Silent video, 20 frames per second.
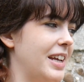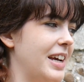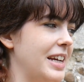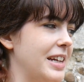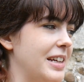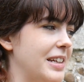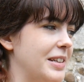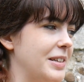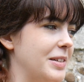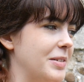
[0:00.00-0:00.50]

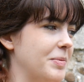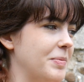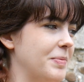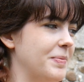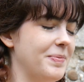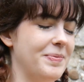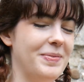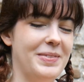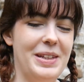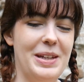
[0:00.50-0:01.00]
Oh, look, I
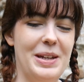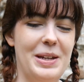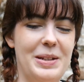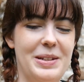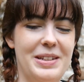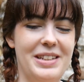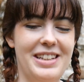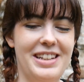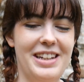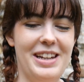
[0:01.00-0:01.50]
went straight
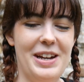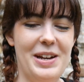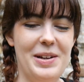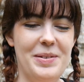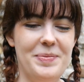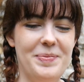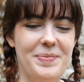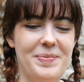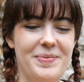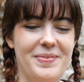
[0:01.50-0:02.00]
across when you said
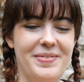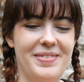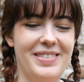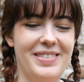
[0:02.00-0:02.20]
that.